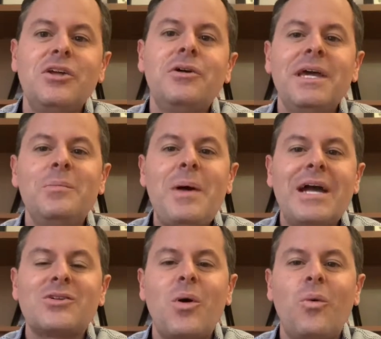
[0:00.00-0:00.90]
to
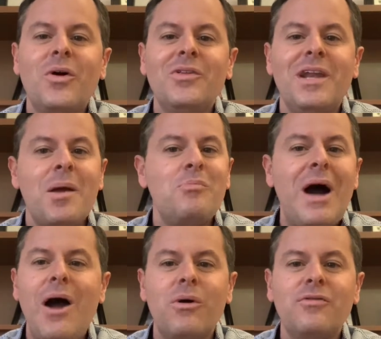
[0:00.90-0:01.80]
impact our world in a
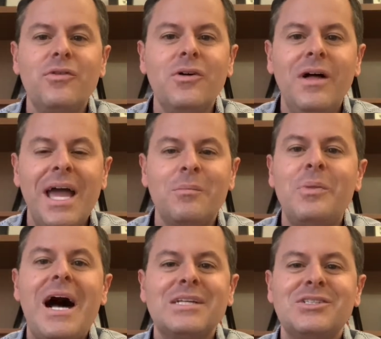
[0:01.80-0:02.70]
powerful and
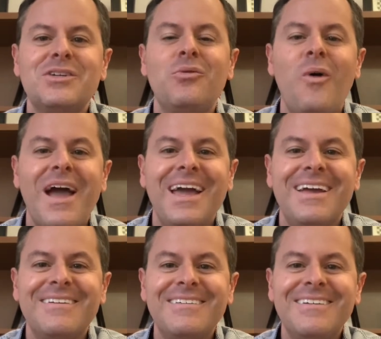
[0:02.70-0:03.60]
positive way.
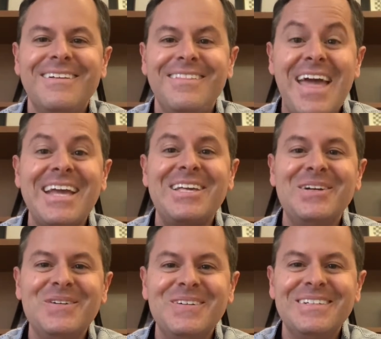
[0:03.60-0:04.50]
Thank
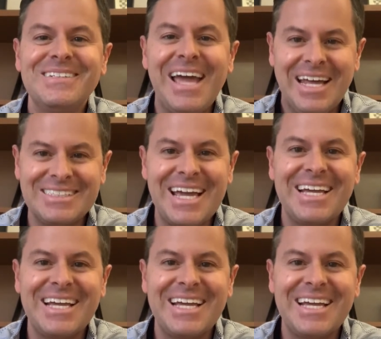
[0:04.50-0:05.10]
you, and take